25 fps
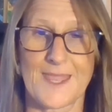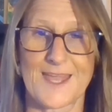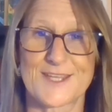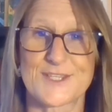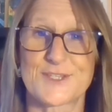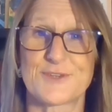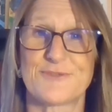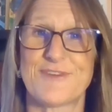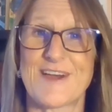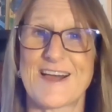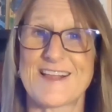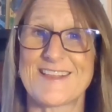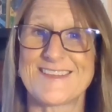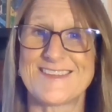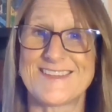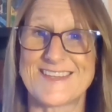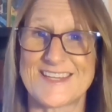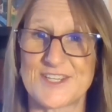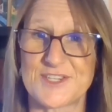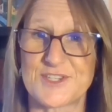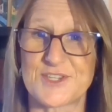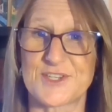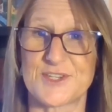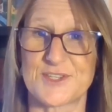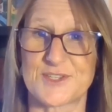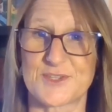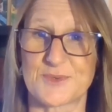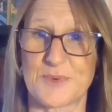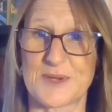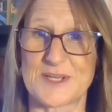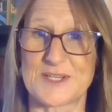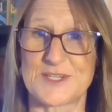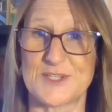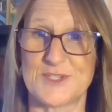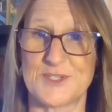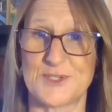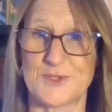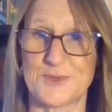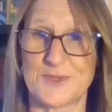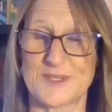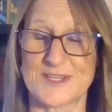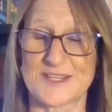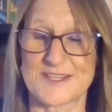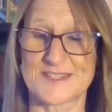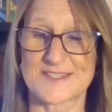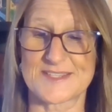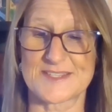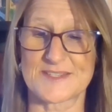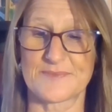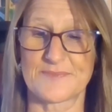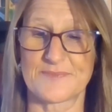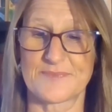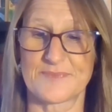So validation is a way to do this.